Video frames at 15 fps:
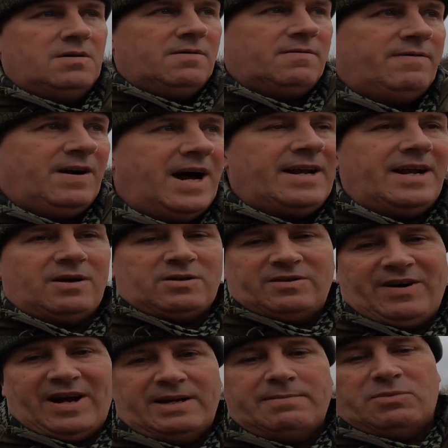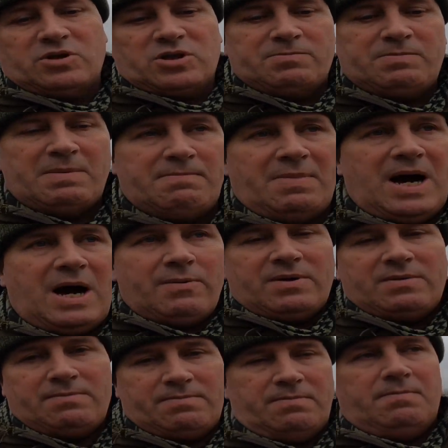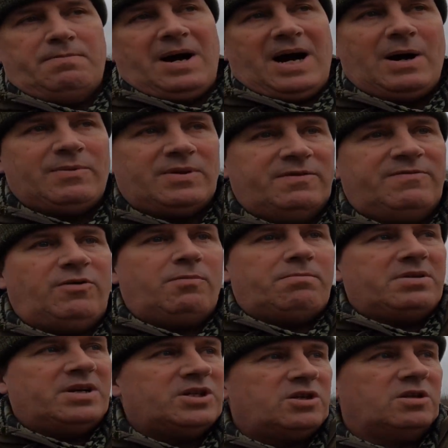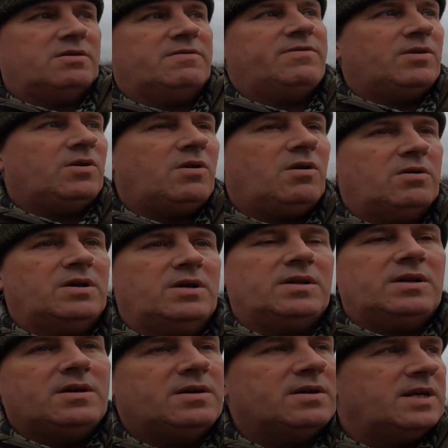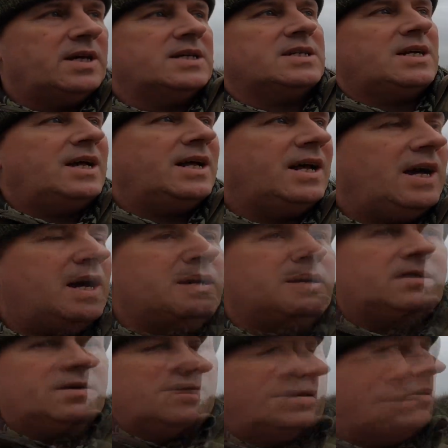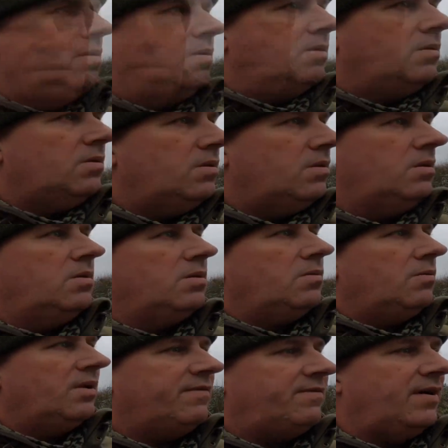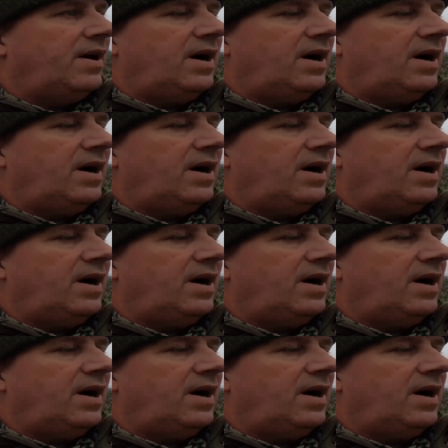find out if animals have been by with the footprints on the floor and things like that. We've